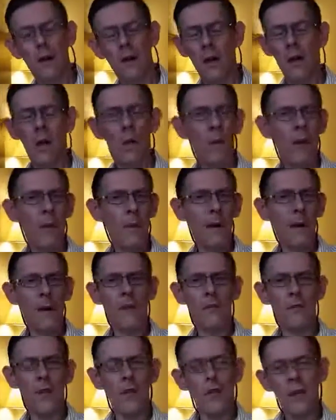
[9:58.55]
I don't want to make
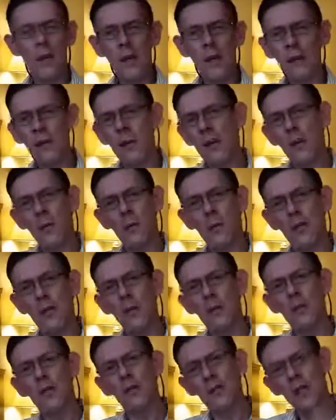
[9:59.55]
it very technical, but
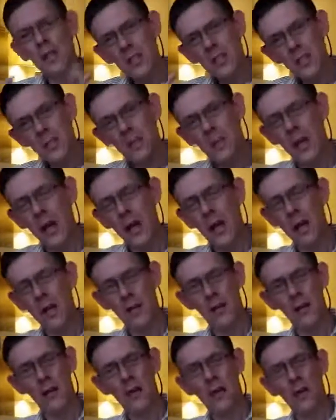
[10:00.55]
let me just
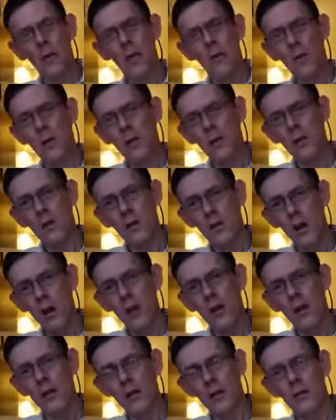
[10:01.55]
explain what the
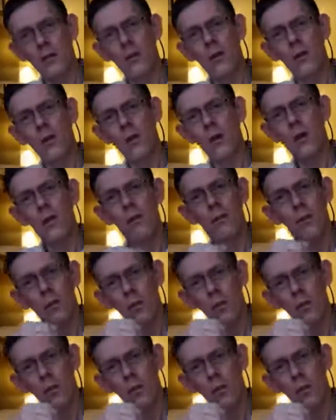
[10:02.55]
knowledge of good and evil